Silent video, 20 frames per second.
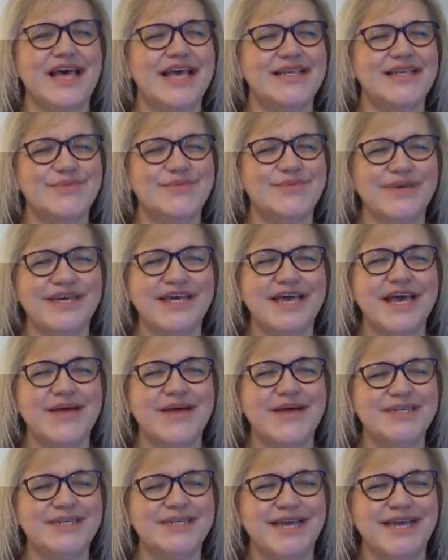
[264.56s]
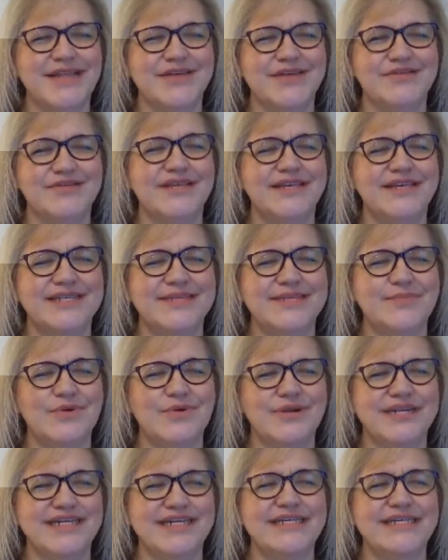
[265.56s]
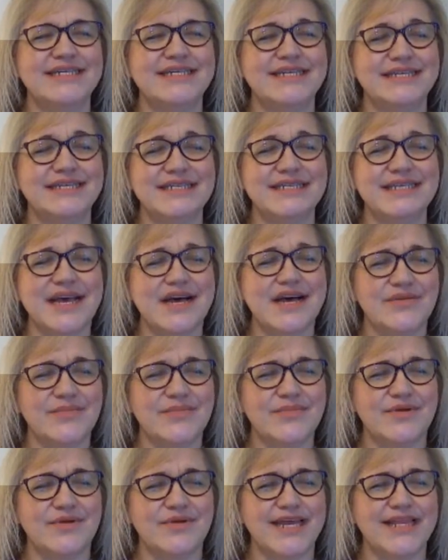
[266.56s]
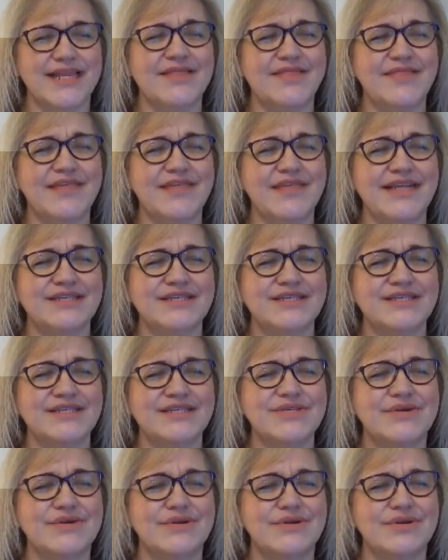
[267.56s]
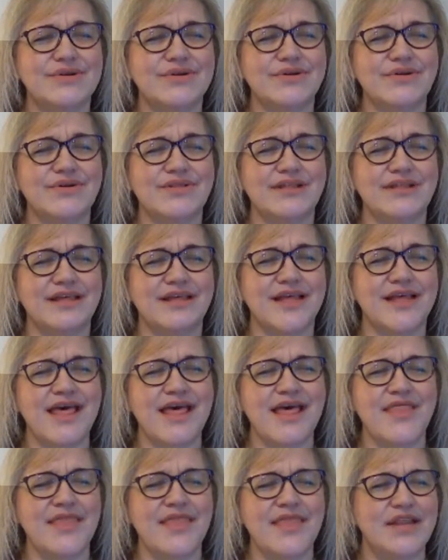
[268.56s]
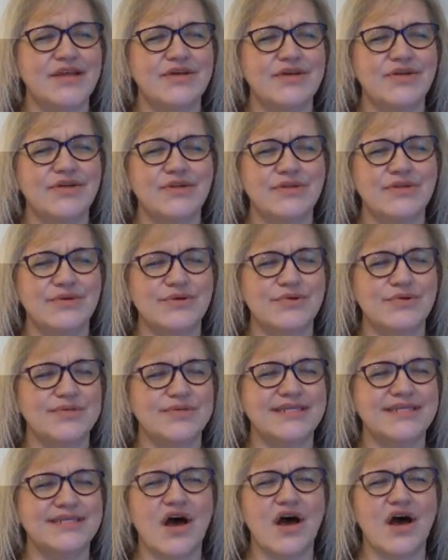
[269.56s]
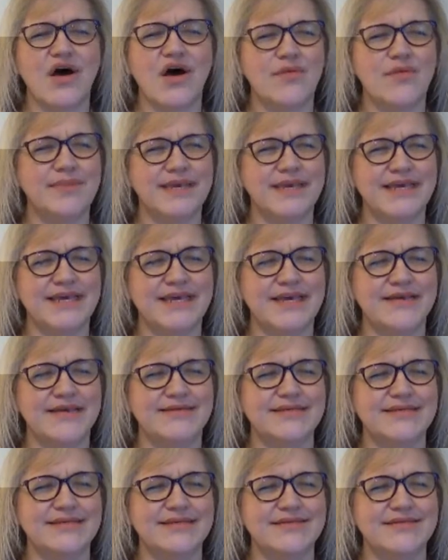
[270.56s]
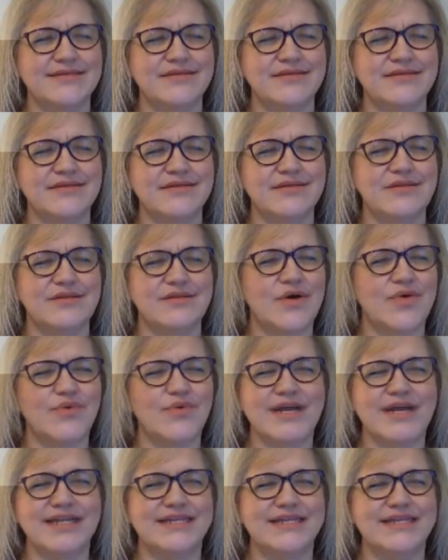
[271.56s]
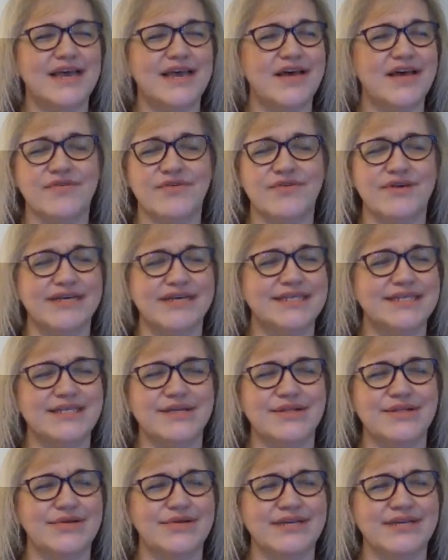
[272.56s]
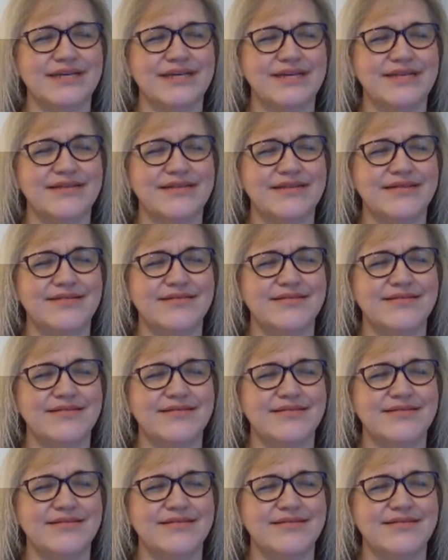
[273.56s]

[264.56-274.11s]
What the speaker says: As we come together this morning to celebrate that circle that includes all beings, no one is ever excluded.